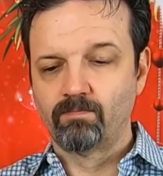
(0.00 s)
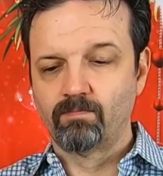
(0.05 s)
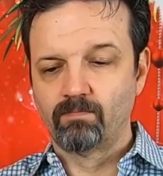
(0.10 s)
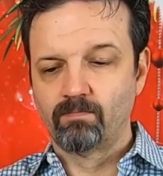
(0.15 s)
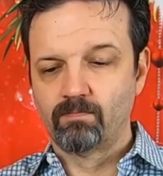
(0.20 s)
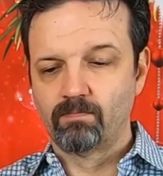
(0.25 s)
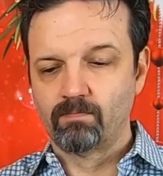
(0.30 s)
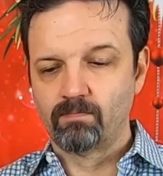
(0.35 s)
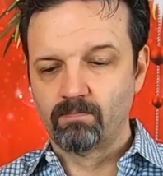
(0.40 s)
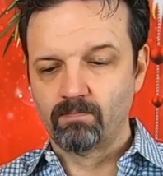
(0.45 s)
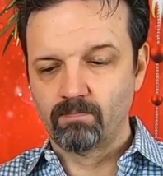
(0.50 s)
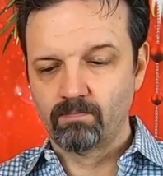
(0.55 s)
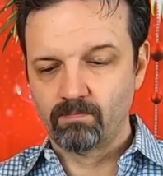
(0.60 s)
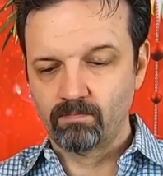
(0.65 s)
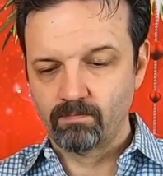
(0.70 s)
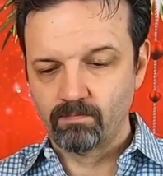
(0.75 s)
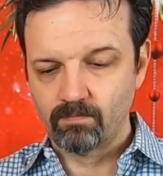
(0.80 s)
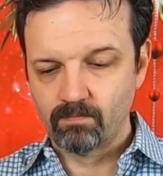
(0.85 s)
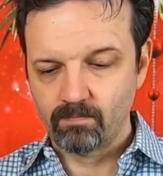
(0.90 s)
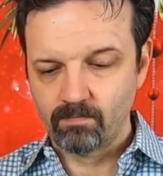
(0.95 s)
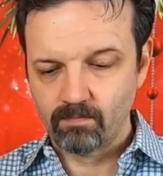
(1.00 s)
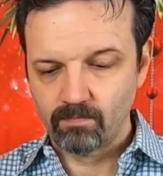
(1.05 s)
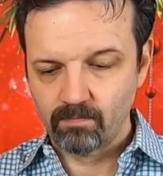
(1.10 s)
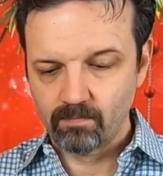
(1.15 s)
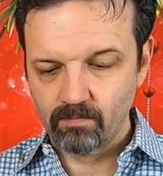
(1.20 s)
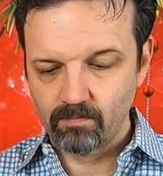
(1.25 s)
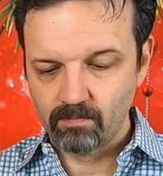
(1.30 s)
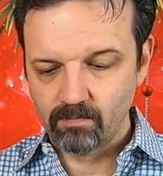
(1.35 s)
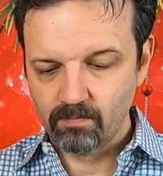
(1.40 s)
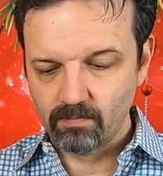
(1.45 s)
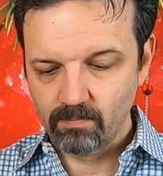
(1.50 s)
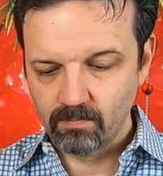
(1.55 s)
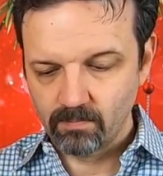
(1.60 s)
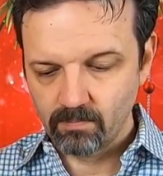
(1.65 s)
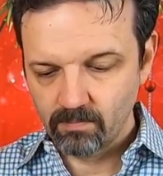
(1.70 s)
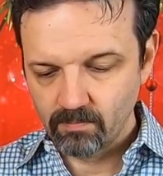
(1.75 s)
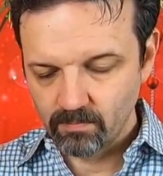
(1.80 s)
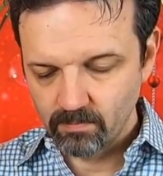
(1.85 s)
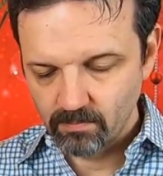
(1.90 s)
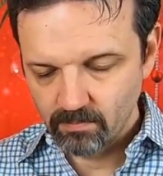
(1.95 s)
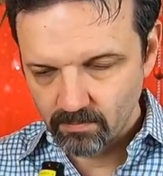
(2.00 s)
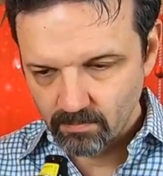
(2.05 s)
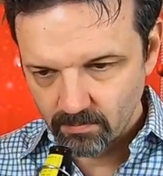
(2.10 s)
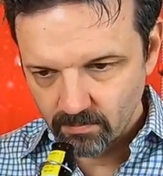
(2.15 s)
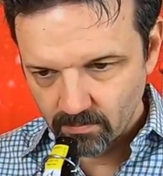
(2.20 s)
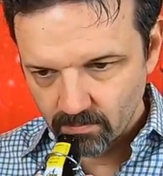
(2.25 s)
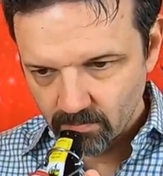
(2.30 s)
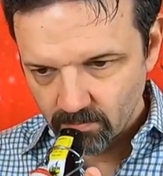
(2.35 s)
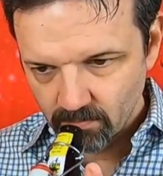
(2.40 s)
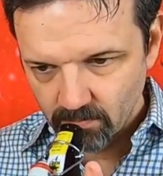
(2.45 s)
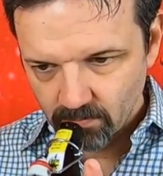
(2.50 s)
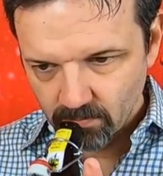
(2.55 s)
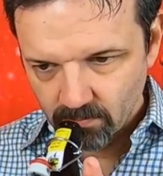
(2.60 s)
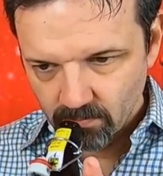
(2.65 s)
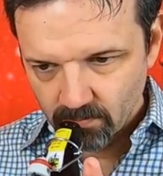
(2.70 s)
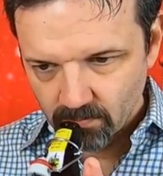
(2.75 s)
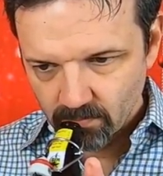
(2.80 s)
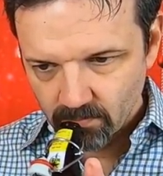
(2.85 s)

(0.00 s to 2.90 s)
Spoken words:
(no one is talking)